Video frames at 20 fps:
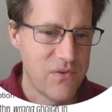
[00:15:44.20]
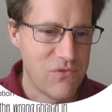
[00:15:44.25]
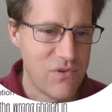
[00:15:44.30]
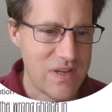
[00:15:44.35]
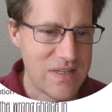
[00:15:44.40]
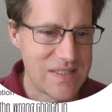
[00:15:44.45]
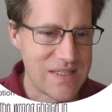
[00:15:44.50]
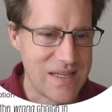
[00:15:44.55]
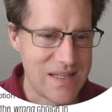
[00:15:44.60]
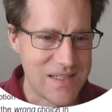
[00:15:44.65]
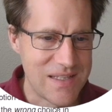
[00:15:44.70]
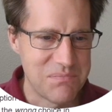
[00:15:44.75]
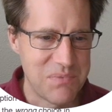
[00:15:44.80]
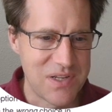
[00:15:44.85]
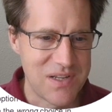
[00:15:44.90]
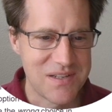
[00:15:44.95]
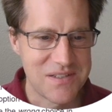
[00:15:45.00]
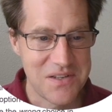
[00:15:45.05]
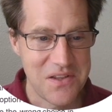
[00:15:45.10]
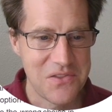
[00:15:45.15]
reason is
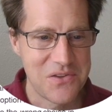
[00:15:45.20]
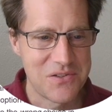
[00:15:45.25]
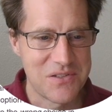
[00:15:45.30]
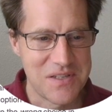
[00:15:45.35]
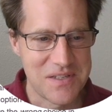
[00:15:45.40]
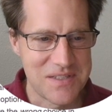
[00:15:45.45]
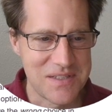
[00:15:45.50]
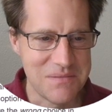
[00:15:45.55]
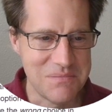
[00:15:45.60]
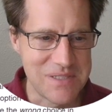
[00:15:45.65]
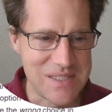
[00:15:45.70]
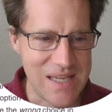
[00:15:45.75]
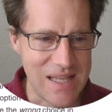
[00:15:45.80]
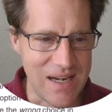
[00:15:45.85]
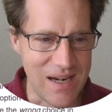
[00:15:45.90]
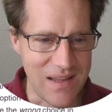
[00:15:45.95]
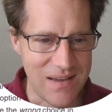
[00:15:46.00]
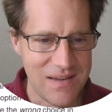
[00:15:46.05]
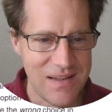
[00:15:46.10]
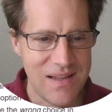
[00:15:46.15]
because other systems
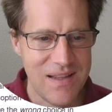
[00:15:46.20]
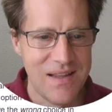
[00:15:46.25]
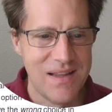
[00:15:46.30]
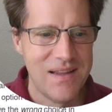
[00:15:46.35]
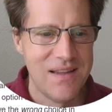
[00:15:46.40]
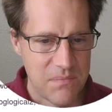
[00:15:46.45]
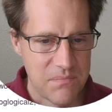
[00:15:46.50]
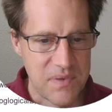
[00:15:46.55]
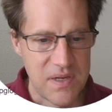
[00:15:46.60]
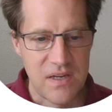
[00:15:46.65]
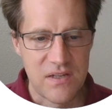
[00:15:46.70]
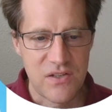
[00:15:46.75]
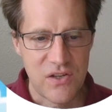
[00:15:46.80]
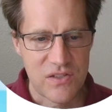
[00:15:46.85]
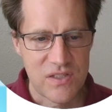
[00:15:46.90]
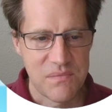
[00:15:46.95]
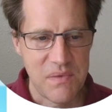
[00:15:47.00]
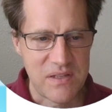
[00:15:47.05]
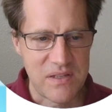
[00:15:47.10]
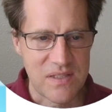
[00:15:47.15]
did it. But he
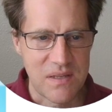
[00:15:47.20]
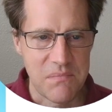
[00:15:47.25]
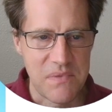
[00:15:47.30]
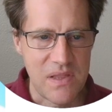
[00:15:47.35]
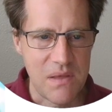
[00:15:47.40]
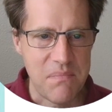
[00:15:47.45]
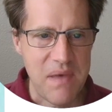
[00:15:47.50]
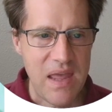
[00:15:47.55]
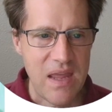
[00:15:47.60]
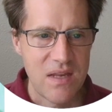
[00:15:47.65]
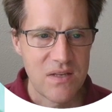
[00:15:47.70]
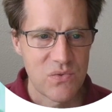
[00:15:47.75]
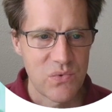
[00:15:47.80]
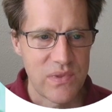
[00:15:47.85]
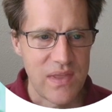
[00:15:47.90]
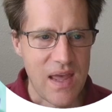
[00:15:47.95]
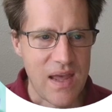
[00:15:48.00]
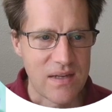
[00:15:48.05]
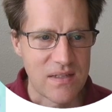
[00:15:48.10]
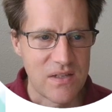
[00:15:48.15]
talks about some of the pains
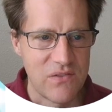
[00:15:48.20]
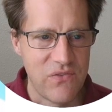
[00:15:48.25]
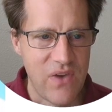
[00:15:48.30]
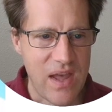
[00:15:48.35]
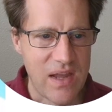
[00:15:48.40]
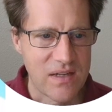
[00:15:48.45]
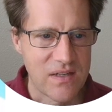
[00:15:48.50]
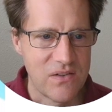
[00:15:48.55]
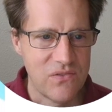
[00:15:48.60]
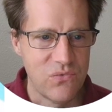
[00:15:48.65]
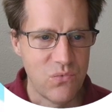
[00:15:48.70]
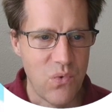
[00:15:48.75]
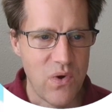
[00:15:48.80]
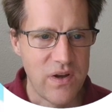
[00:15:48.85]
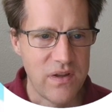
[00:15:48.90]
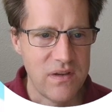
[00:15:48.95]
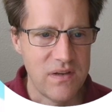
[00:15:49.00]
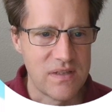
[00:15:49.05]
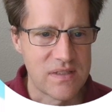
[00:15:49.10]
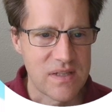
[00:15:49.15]
with active active.
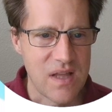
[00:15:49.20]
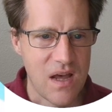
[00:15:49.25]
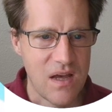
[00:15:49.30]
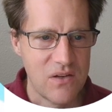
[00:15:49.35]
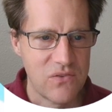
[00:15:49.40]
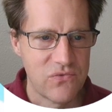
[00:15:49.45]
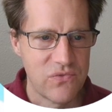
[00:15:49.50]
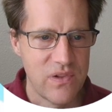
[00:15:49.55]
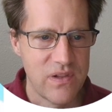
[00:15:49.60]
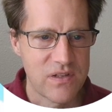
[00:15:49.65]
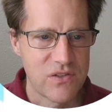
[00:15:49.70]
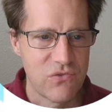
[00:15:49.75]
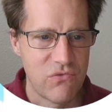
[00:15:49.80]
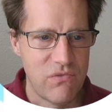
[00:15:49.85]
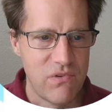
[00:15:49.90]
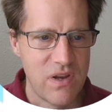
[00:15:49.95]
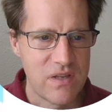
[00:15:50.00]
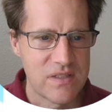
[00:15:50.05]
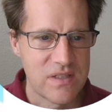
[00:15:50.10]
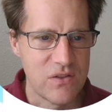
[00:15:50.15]
One is conflict
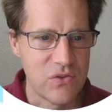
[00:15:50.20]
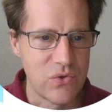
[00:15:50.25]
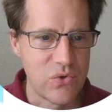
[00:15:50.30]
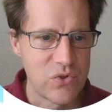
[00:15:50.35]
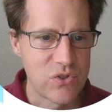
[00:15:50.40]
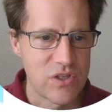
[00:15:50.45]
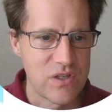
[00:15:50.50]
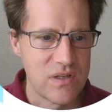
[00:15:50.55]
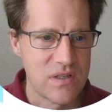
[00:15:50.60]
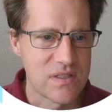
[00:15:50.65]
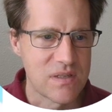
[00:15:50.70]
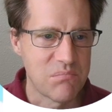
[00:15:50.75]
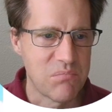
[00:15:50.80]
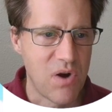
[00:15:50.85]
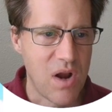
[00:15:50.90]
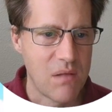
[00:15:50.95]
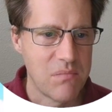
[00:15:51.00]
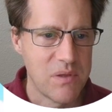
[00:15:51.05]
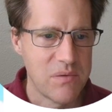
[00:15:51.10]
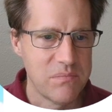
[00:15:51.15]
resolution is a
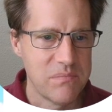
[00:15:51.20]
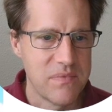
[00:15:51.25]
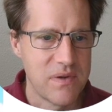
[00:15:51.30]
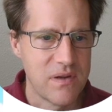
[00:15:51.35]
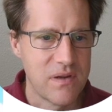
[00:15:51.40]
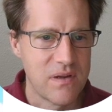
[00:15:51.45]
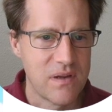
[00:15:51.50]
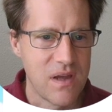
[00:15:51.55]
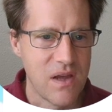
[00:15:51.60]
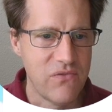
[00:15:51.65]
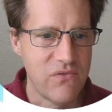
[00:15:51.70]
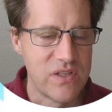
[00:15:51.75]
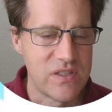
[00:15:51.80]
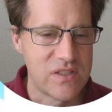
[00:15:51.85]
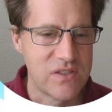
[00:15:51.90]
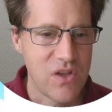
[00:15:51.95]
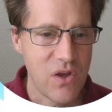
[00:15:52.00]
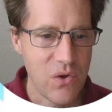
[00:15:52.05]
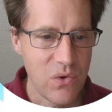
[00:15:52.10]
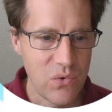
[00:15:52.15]
problem of
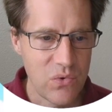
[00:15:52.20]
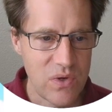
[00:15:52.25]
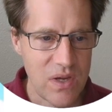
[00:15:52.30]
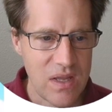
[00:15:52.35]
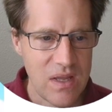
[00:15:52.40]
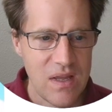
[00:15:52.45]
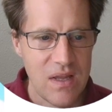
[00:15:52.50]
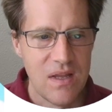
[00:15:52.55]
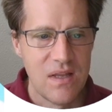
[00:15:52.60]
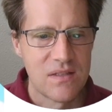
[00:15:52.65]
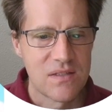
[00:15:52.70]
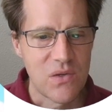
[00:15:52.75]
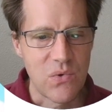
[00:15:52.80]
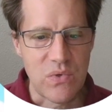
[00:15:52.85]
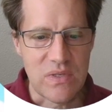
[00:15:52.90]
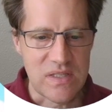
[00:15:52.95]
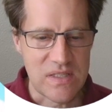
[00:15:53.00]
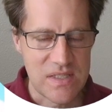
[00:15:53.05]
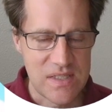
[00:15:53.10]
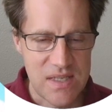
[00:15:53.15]
its own. So
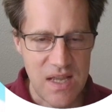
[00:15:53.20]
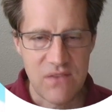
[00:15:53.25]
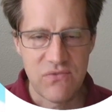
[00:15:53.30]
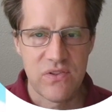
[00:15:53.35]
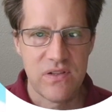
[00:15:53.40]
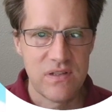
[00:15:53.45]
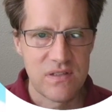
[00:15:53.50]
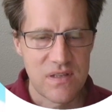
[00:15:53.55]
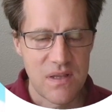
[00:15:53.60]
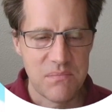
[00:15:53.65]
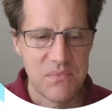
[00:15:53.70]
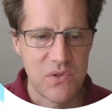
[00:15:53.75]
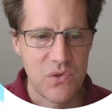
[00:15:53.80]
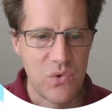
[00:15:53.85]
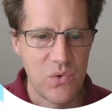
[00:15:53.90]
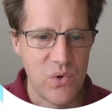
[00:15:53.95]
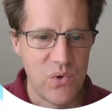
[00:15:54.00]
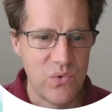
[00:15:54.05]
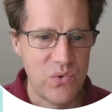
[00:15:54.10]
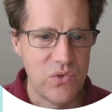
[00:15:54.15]
it's definitely something
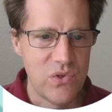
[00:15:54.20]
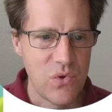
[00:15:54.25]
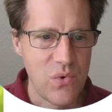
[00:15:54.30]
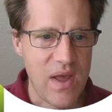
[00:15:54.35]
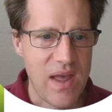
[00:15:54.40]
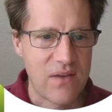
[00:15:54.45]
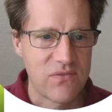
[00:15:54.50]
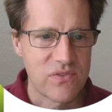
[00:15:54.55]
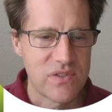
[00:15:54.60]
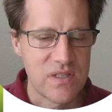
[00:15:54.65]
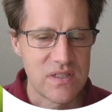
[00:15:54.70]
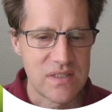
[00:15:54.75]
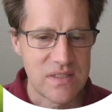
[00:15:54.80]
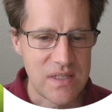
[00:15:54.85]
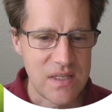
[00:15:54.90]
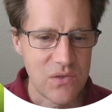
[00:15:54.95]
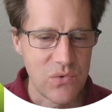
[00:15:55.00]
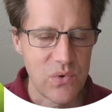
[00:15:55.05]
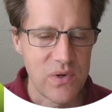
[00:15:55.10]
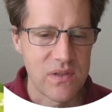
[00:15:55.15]
you, you have to
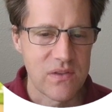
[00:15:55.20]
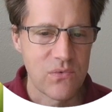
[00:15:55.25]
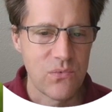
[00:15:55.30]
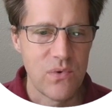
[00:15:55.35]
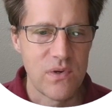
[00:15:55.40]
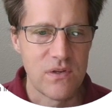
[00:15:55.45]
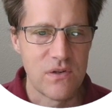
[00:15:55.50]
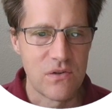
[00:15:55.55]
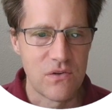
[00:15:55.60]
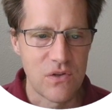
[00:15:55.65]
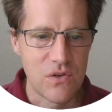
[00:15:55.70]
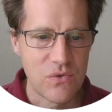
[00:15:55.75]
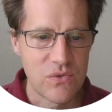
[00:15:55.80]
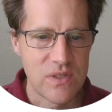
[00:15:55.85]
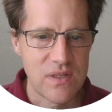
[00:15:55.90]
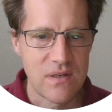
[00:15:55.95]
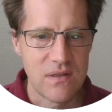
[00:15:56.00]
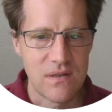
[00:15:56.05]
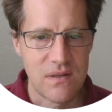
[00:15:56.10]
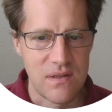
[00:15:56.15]
deal with when you're
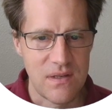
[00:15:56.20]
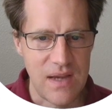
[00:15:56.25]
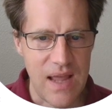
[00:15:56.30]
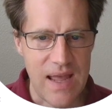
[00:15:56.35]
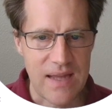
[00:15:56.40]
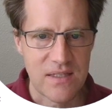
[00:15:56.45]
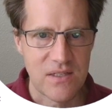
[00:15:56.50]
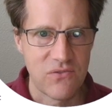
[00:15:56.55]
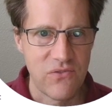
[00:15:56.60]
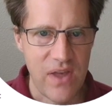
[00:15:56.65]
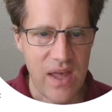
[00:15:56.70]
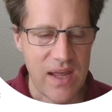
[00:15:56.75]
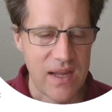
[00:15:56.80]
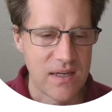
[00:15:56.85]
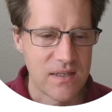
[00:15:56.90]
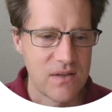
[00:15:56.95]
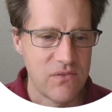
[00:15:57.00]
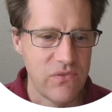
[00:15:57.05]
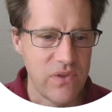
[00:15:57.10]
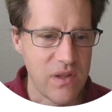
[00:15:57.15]
using an active
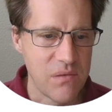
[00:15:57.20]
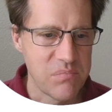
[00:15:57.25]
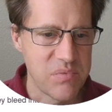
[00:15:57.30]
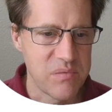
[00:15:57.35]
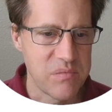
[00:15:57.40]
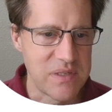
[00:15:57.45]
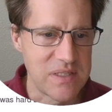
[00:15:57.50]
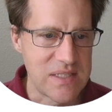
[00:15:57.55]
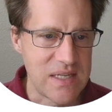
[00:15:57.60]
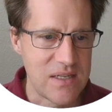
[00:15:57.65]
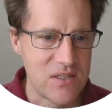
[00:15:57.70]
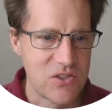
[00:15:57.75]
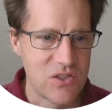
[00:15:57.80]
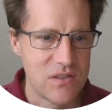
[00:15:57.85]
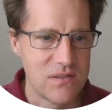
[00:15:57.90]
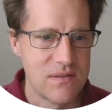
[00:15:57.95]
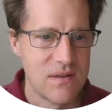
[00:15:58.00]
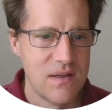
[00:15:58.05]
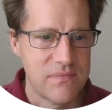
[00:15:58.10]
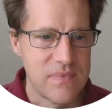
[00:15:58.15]
active
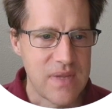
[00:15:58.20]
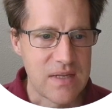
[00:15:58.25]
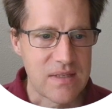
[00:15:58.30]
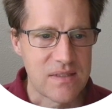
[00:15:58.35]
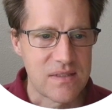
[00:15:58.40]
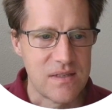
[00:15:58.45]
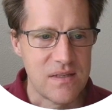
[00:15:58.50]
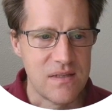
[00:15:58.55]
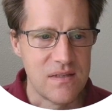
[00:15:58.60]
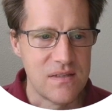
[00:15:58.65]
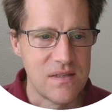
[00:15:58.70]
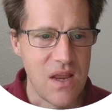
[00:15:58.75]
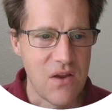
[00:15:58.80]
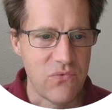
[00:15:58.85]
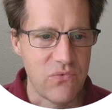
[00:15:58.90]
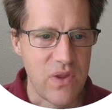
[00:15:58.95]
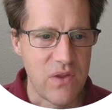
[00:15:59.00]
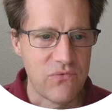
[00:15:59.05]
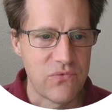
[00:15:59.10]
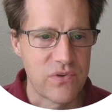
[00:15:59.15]
implementation. Next is
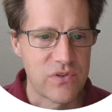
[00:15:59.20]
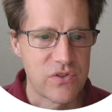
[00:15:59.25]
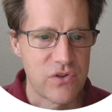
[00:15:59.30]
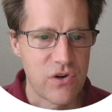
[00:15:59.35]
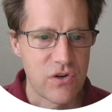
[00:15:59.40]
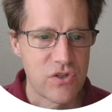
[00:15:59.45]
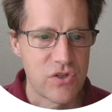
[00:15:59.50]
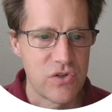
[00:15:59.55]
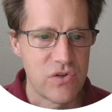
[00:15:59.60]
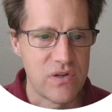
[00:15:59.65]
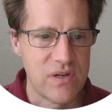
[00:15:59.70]
net infrastructure